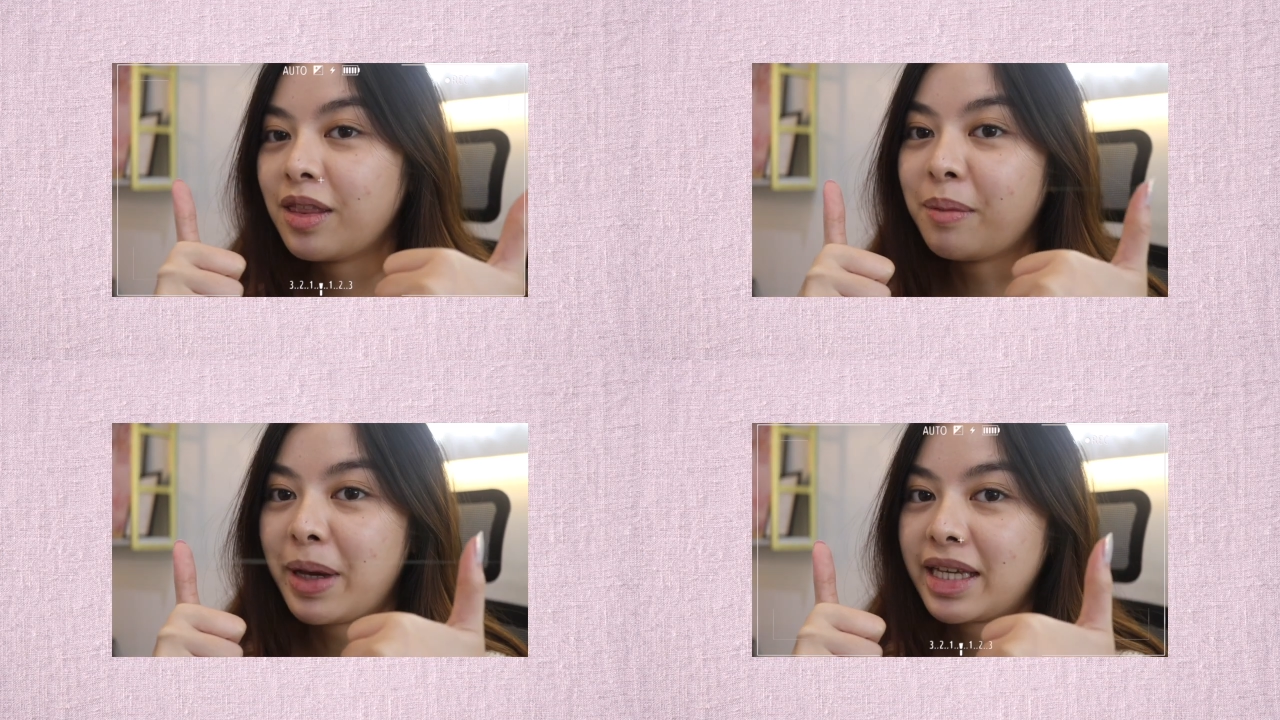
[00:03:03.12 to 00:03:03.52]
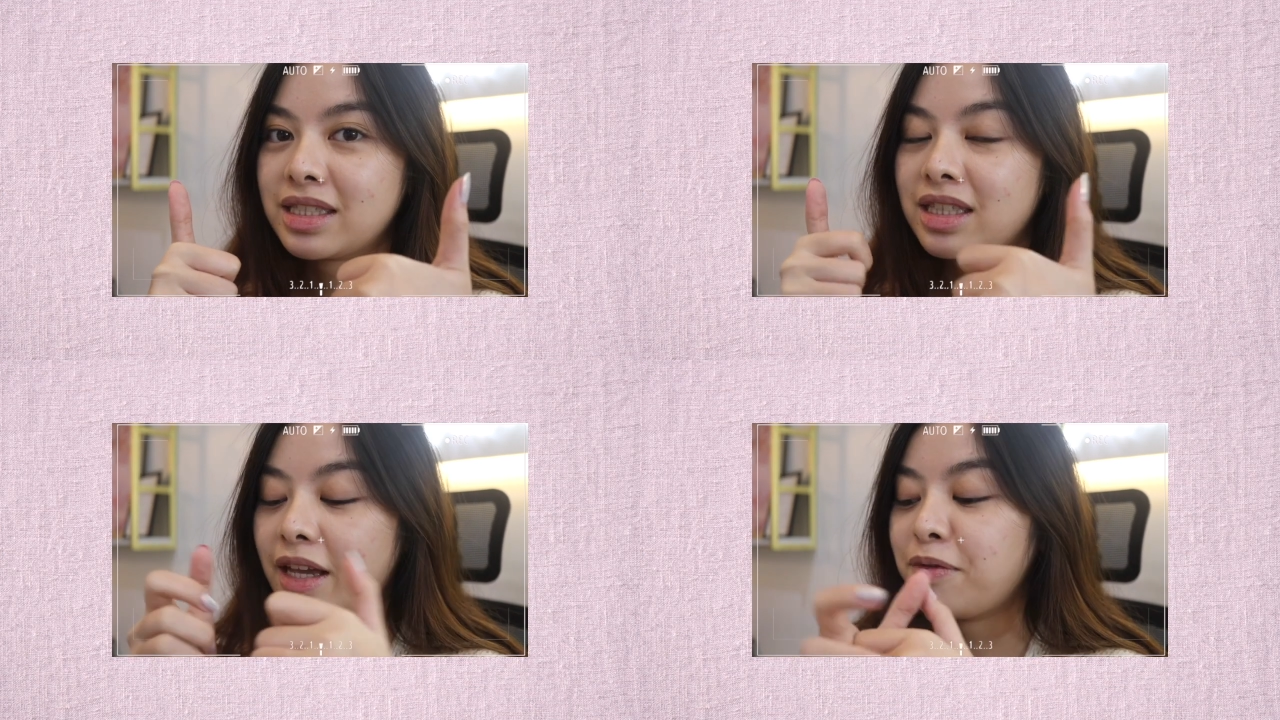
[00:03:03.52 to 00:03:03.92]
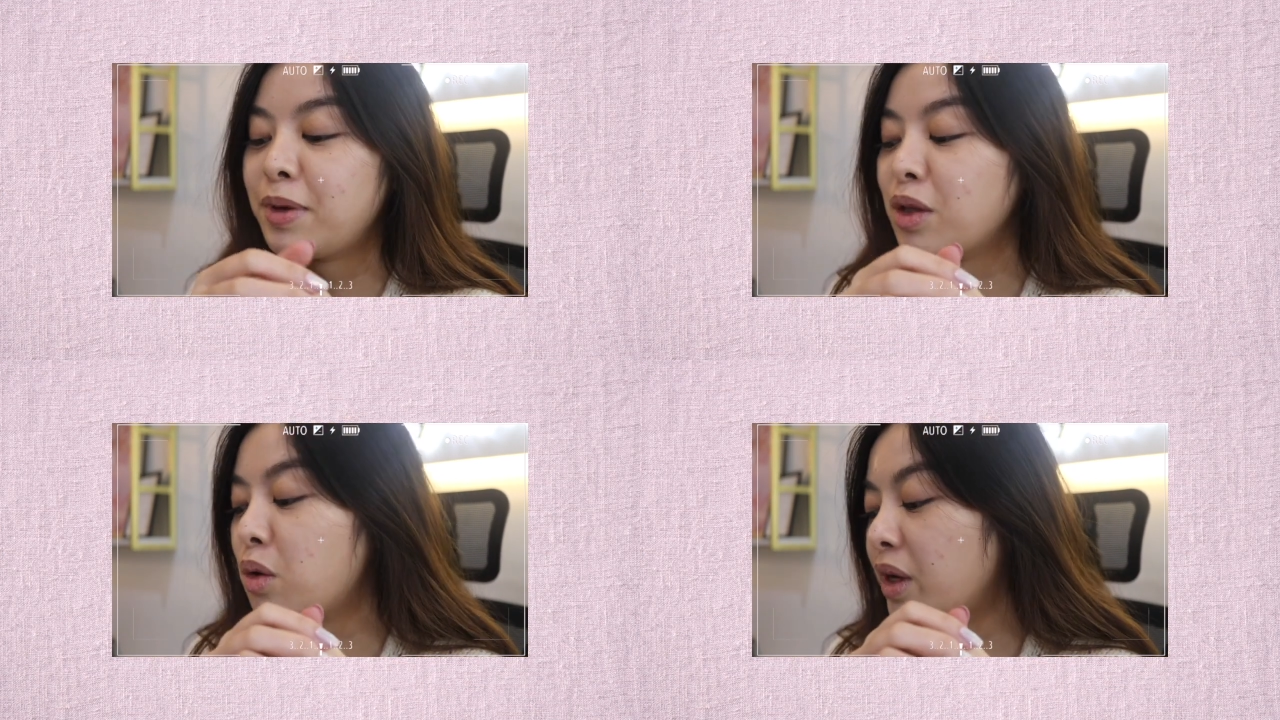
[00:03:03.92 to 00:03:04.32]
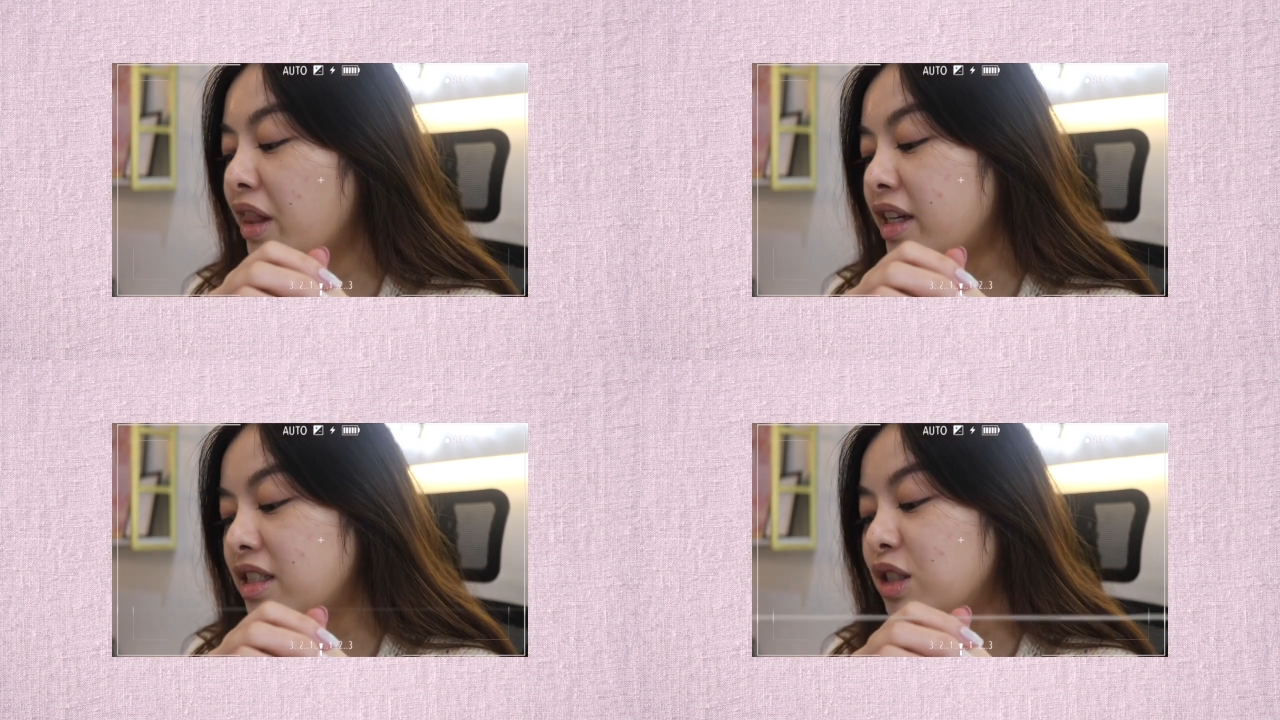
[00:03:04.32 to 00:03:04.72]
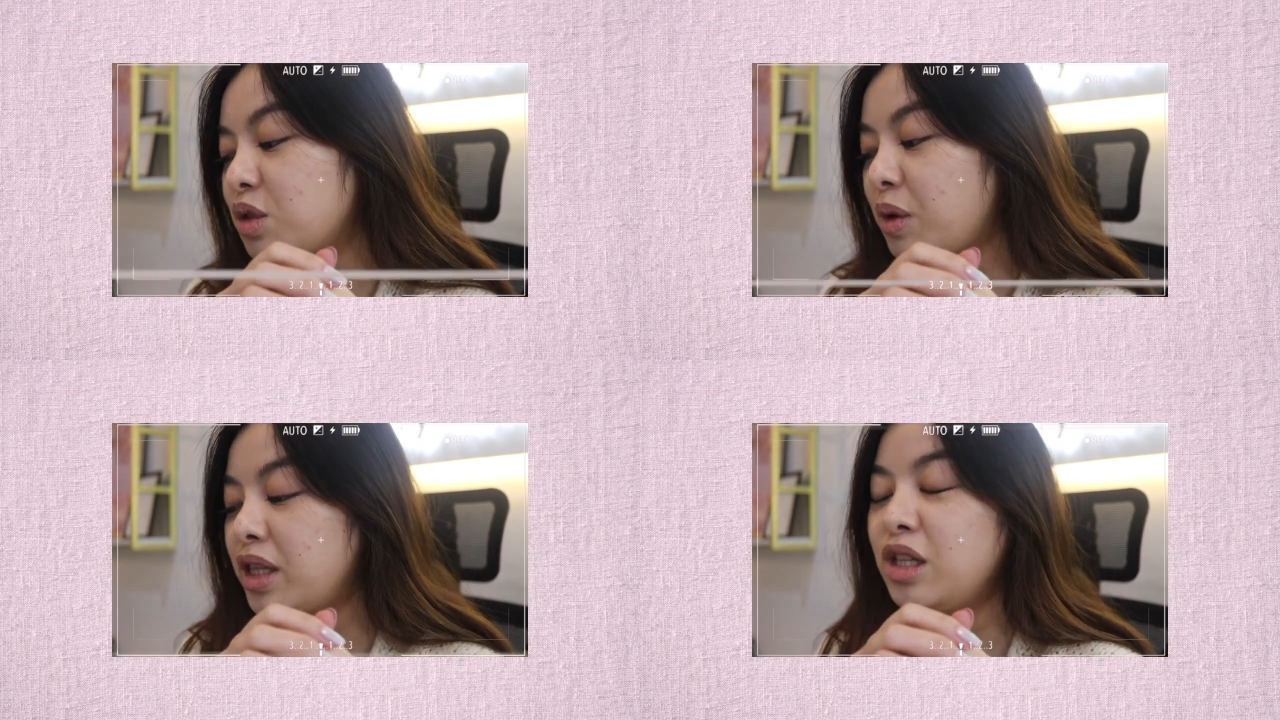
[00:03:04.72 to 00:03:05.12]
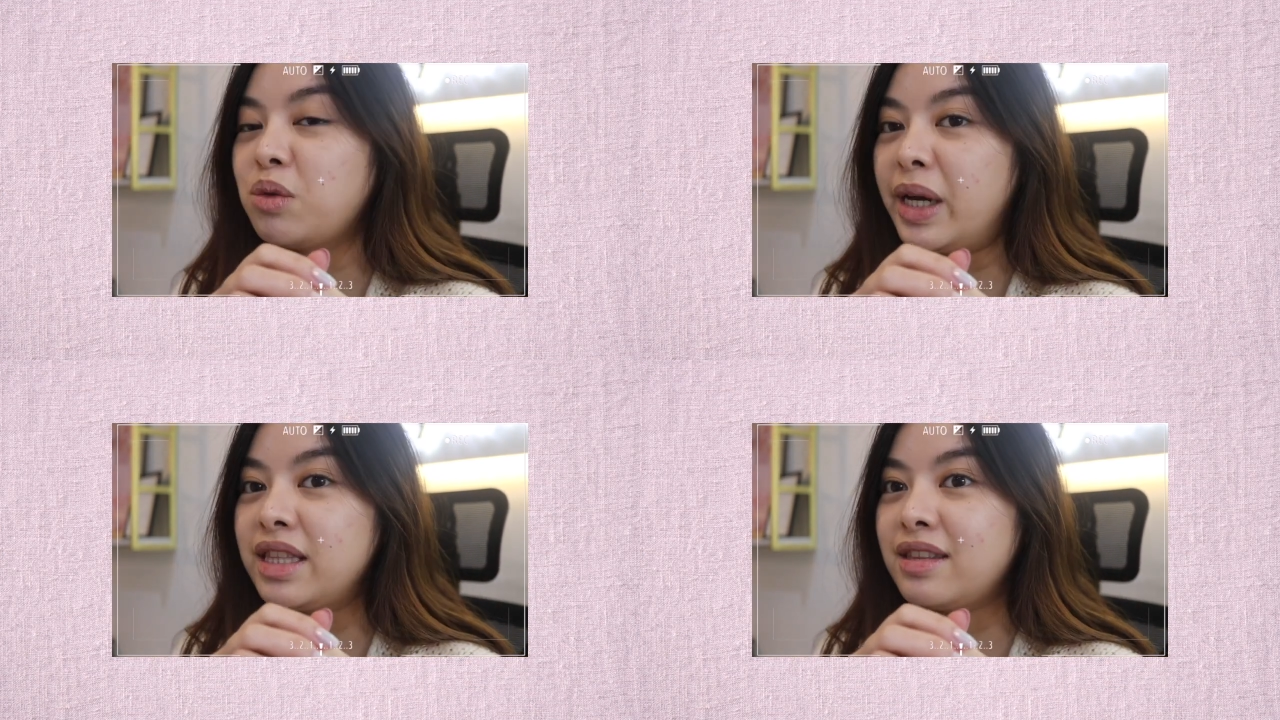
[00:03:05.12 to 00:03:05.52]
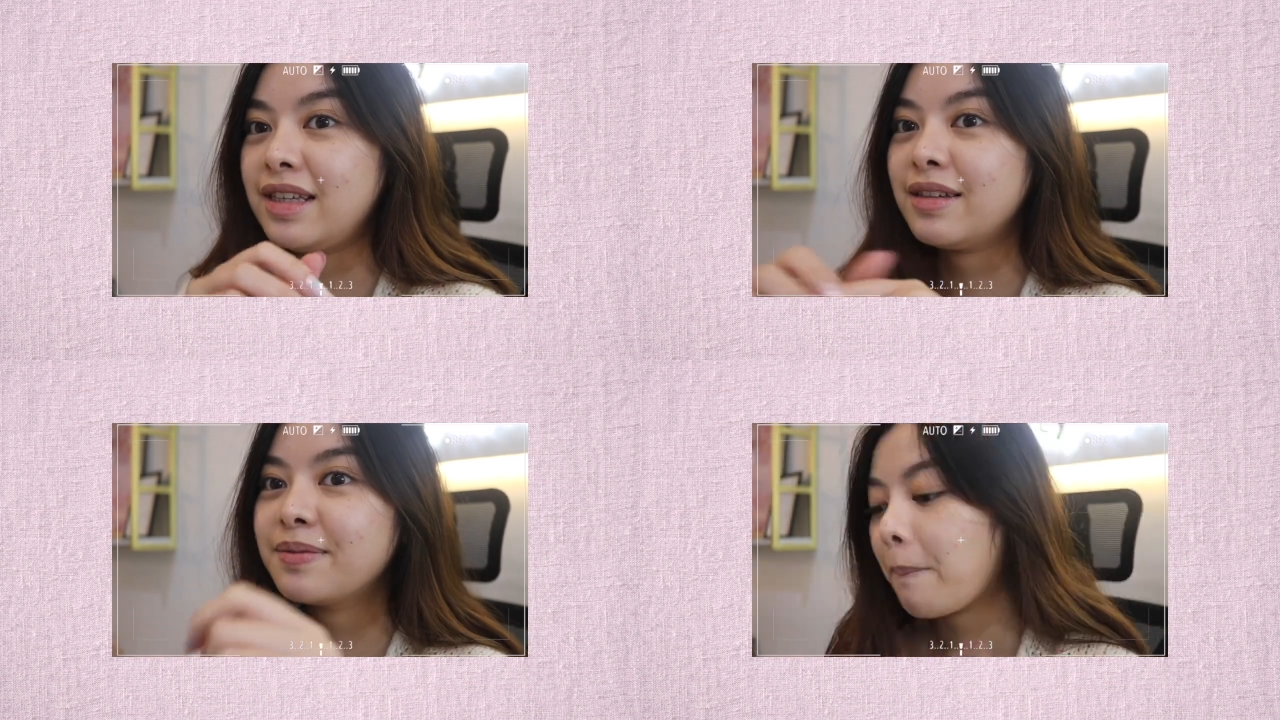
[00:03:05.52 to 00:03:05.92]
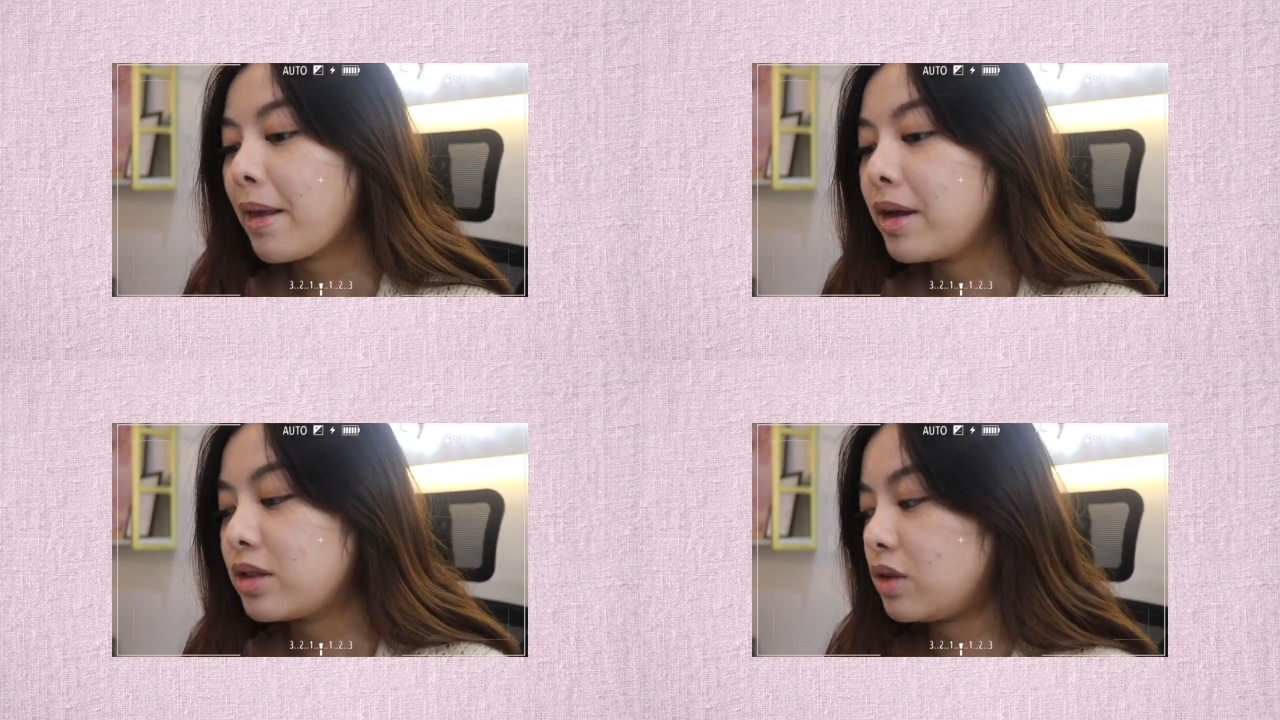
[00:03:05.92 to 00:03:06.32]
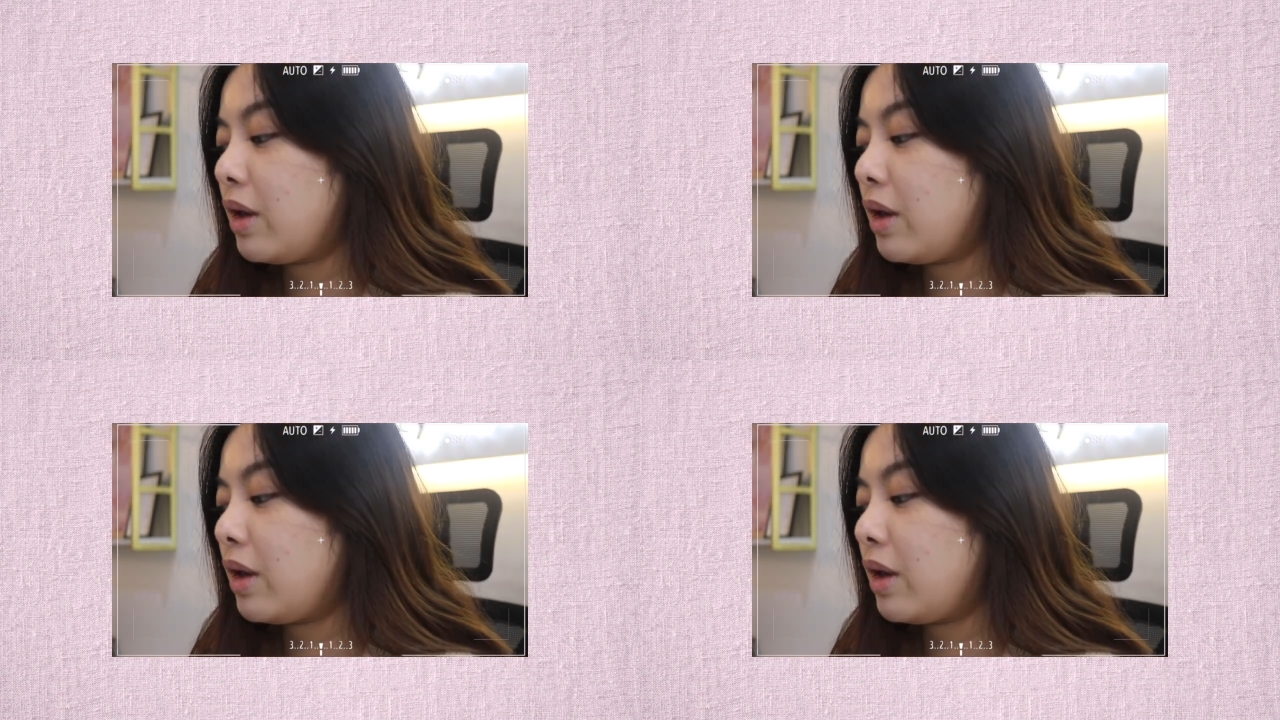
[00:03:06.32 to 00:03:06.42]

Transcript: The best. I've been going there since 2020.